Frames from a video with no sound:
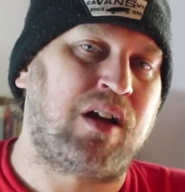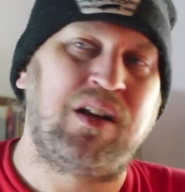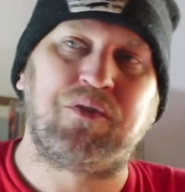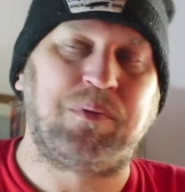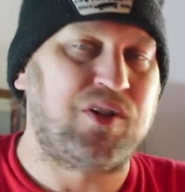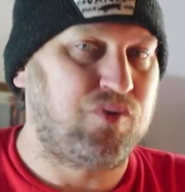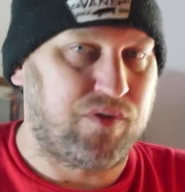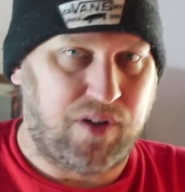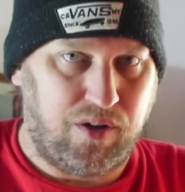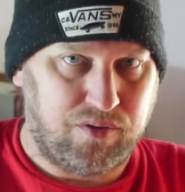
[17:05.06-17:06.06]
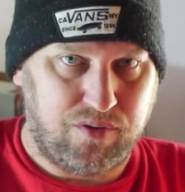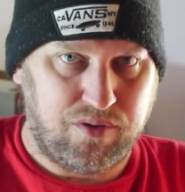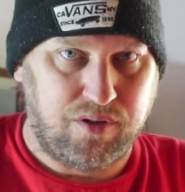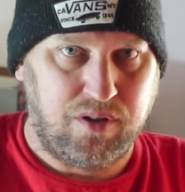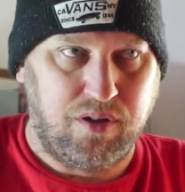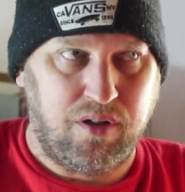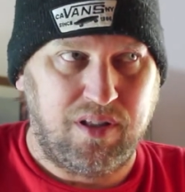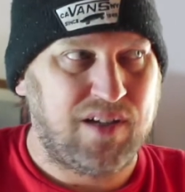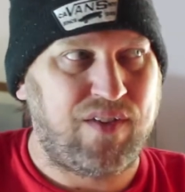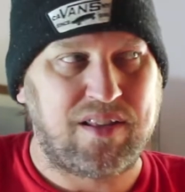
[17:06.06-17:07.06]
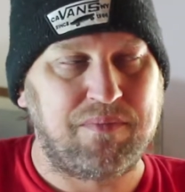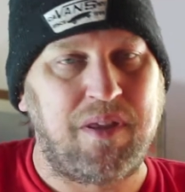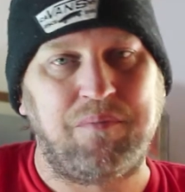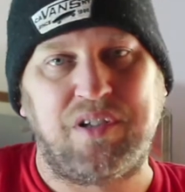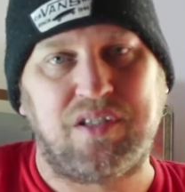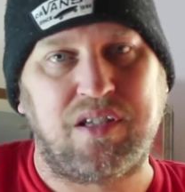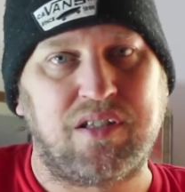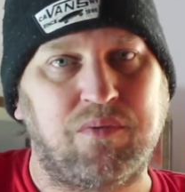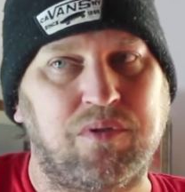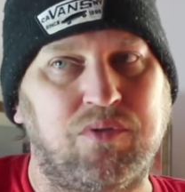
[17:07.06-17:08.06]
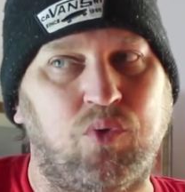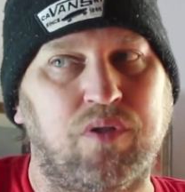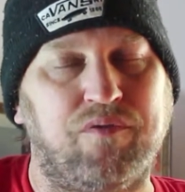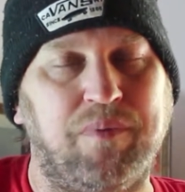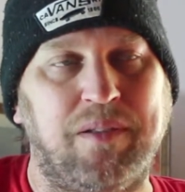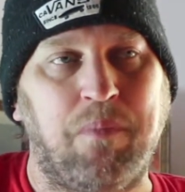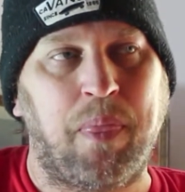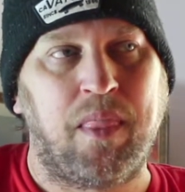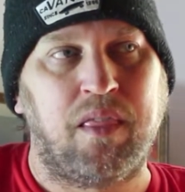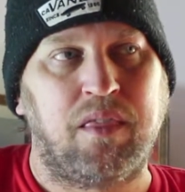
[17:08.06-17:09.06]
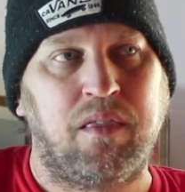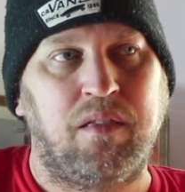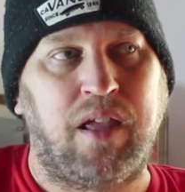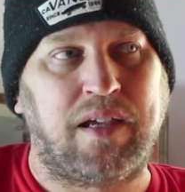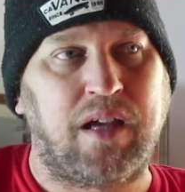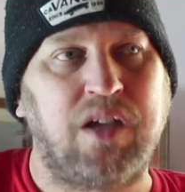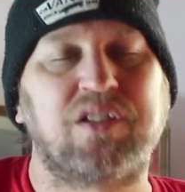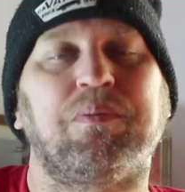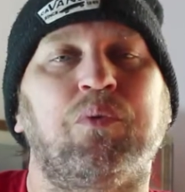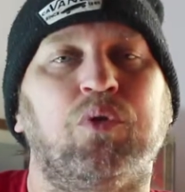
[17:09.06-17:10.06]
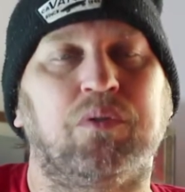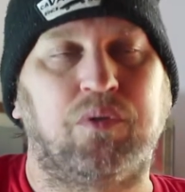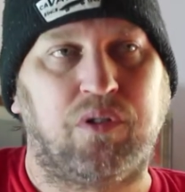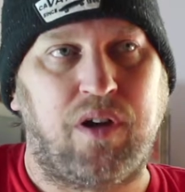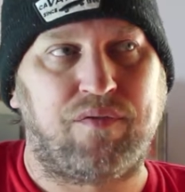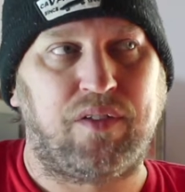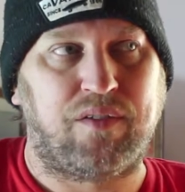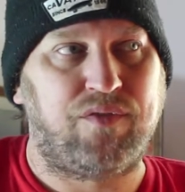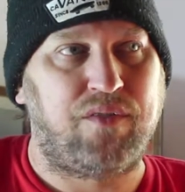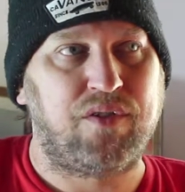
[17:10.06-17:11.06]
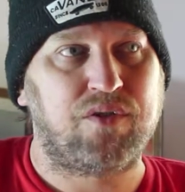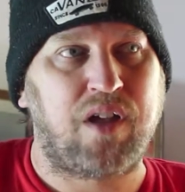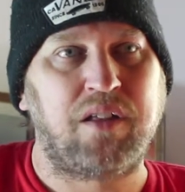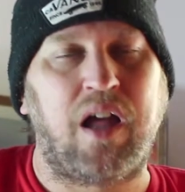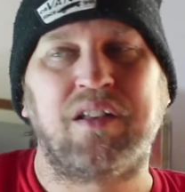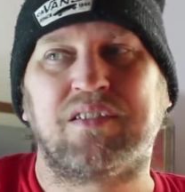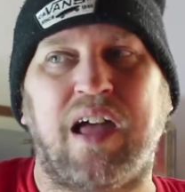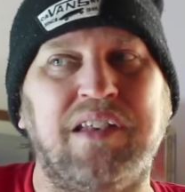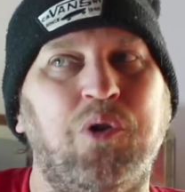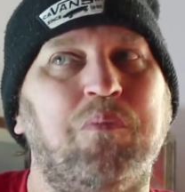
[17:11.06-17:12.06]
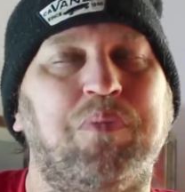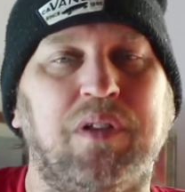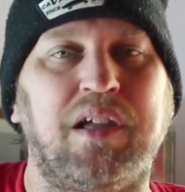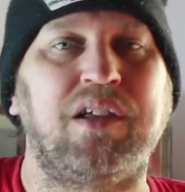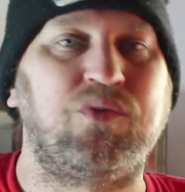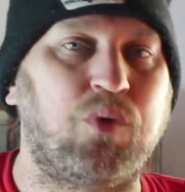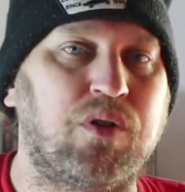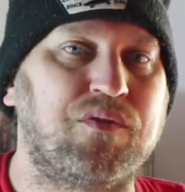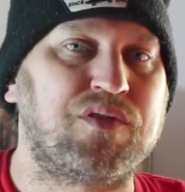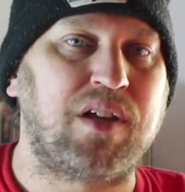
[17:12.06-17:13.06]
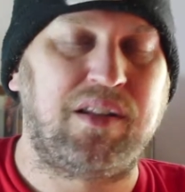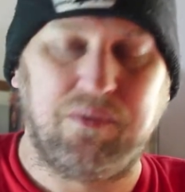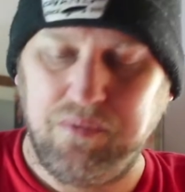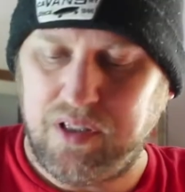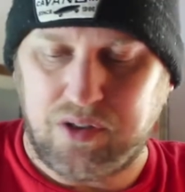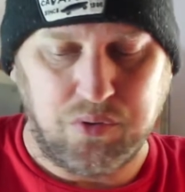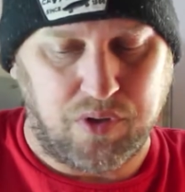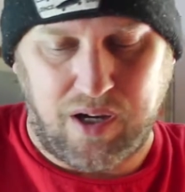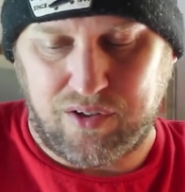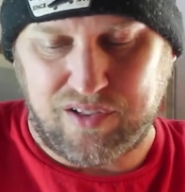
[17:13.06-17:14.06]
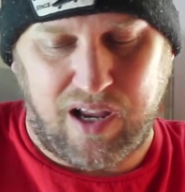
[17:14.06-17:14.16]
I never played dwarf characters. I think I've had some NPCs that were dwarf, but I used to play World of Warcraft for 5 years. I don't play dwarves, and they're really cool characters.